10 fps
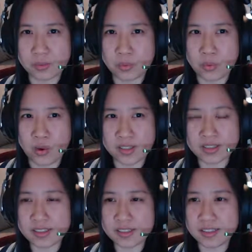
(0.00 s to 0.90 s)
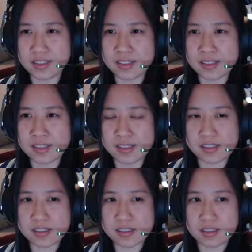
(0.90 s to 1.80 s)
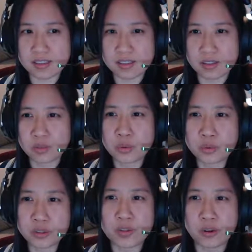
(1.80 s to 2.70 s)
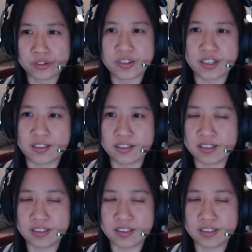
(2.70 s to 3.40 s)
what is good content